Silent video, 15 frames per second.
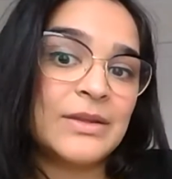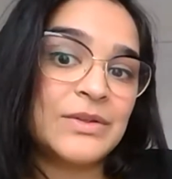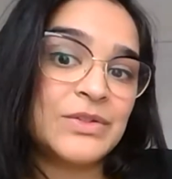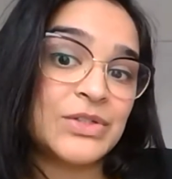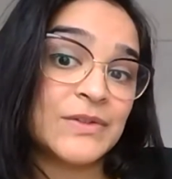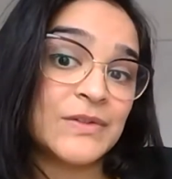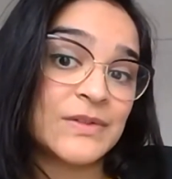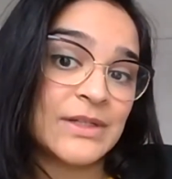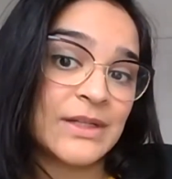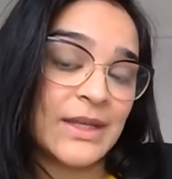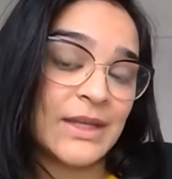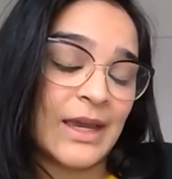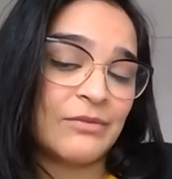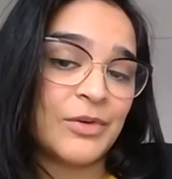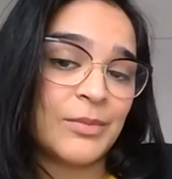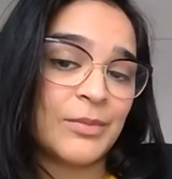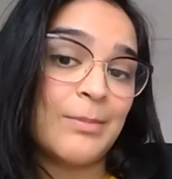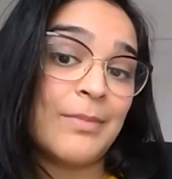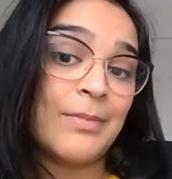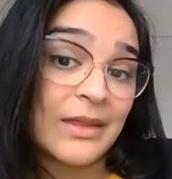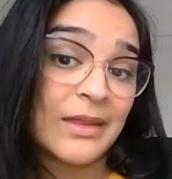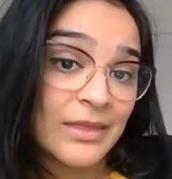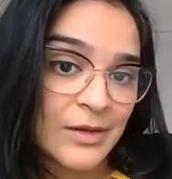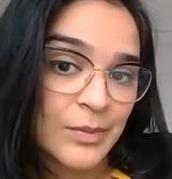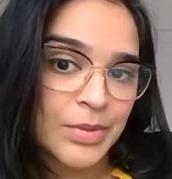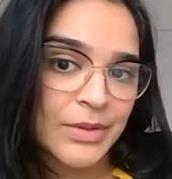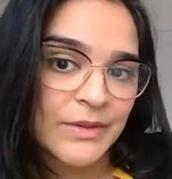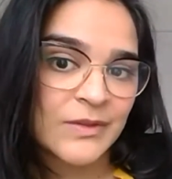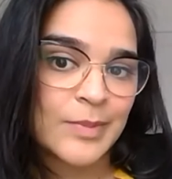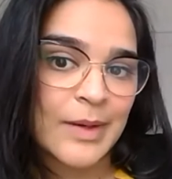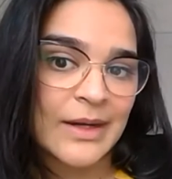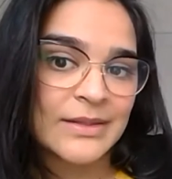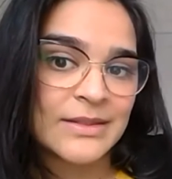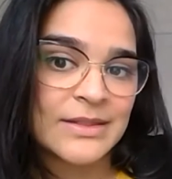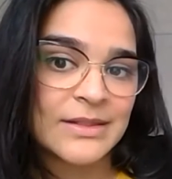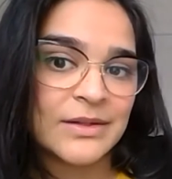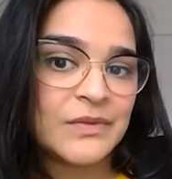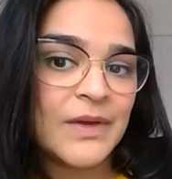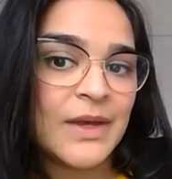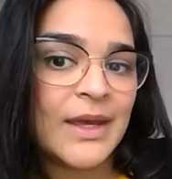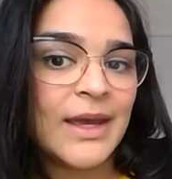Just again, from a method perspective,